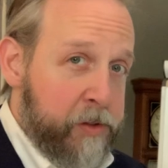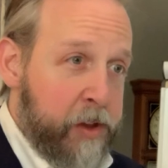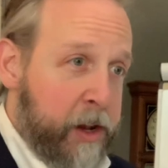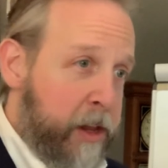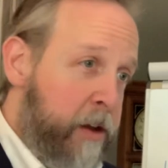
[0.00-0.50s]

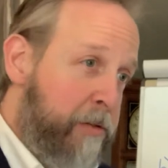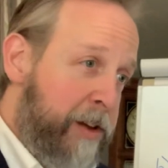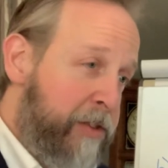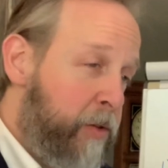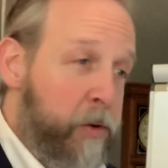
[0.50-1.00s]
not
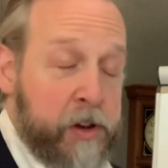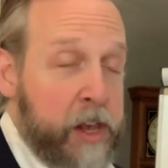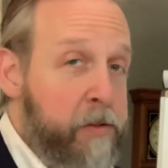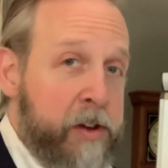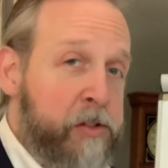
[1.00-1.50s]
increase or
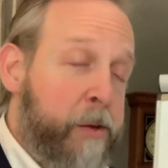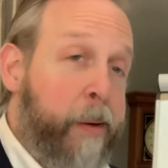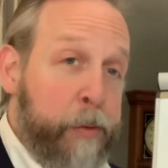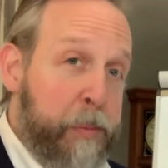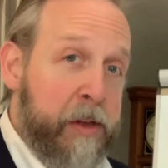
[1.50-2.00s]
decrease the
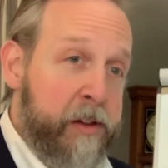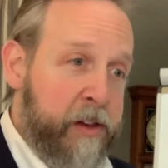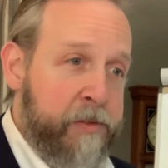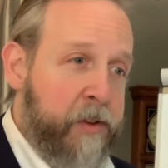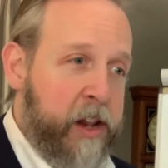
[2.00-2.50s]
probability
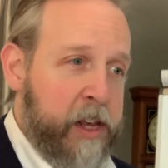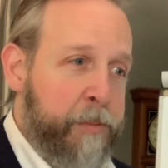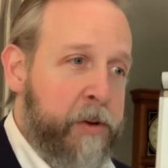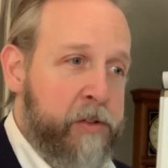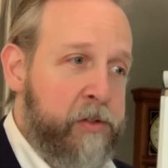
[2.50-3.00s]
of finding a
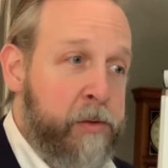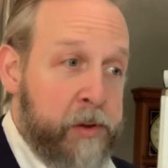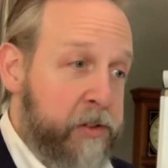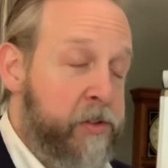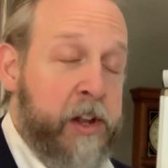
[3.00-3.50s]
person who
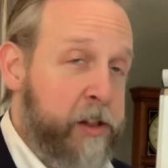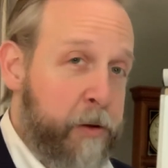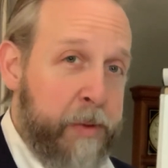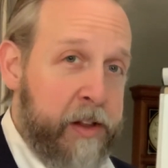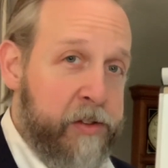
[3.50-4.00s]
doesn't take their
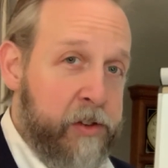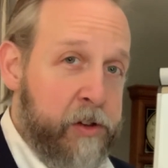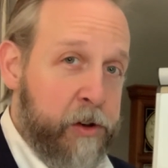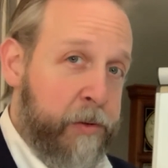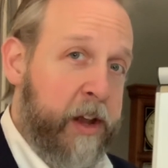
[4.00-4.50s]
meds
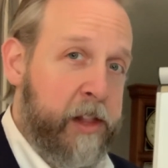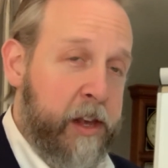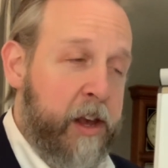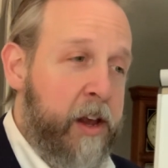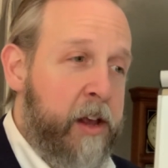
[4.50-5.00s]
correctly.
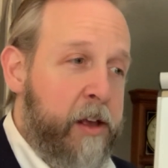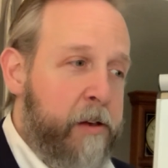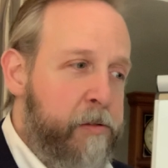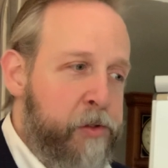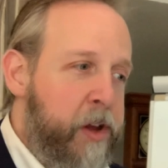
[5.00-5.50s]

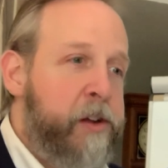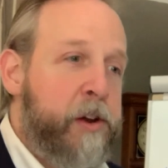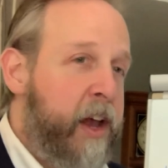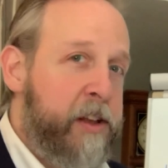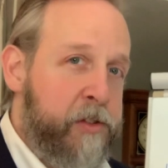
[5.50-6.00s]
Gender
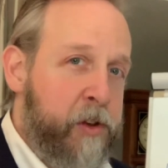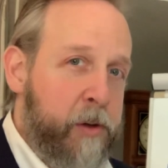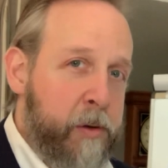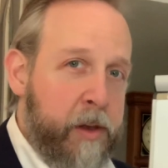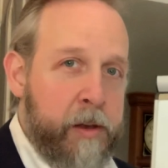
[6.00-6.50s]
has
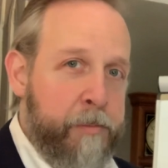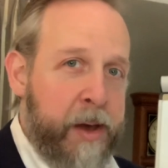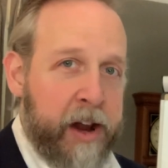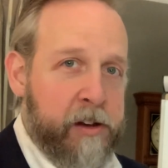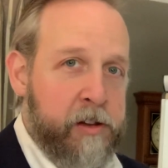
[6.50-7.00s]
no
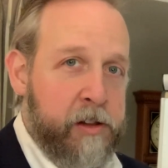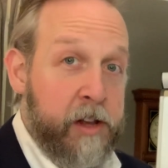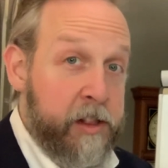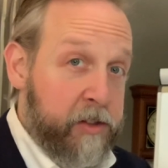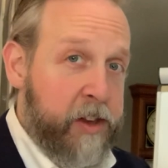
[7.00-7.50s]
impact,
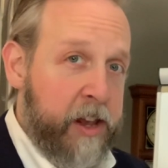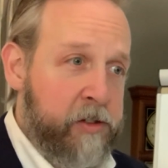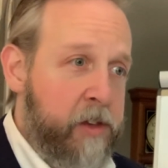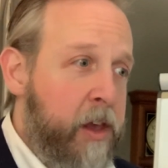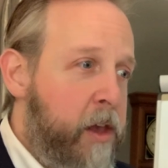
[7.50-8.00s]
in this
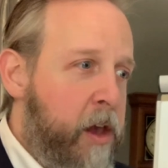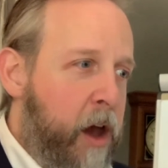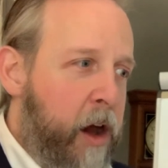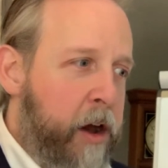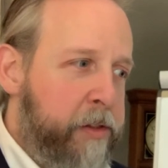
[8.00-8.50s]
case,
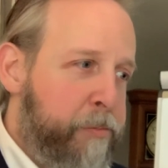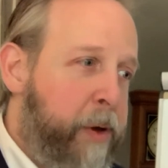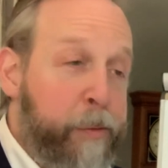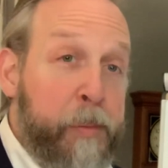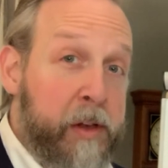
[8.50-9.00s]
on the
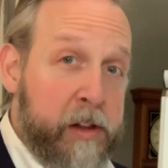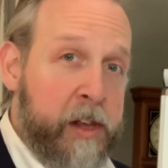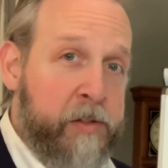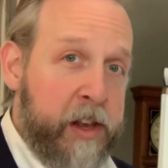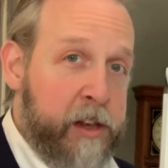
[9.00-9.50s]
probability
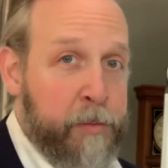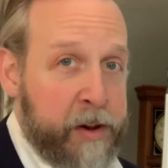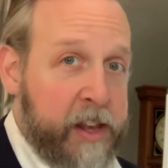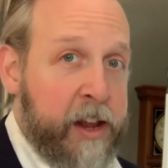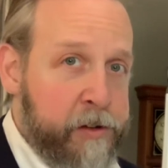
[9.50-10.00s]
of taking your
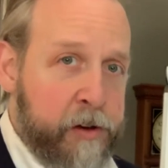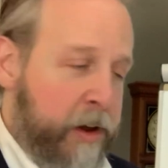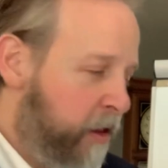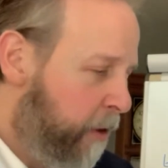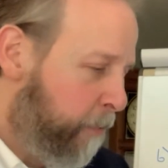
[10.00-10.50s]
medication
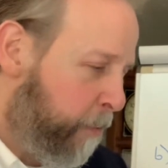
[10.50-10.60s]
correctly.